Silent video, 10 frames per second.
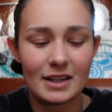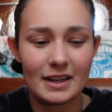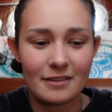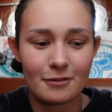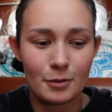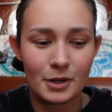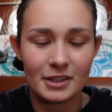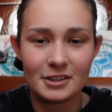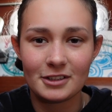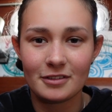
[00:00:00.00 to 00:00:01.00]
I've
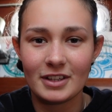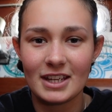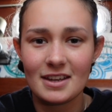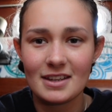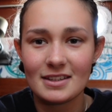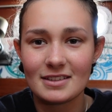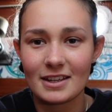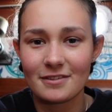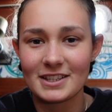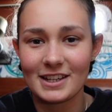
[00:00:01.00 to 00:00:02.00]
wanted to for years.
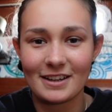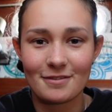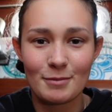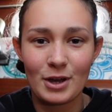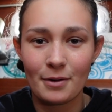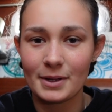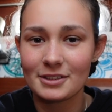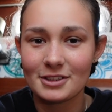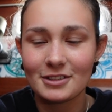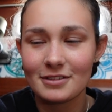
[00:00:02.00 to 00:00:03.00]
I've said I've been
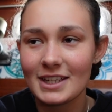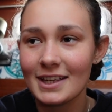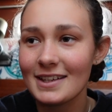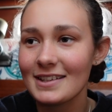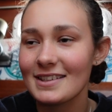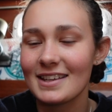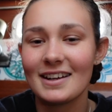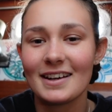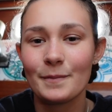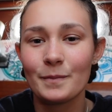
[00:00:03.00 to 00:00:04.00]
going to for years,
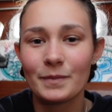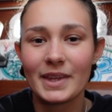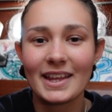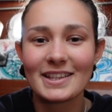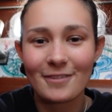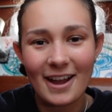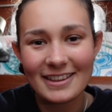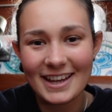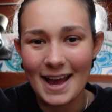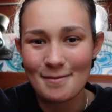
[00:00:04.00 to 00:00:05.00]
and it's
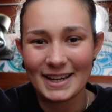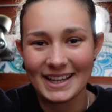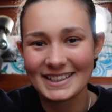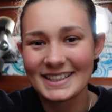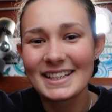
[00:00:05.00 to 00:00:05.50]
finally happening.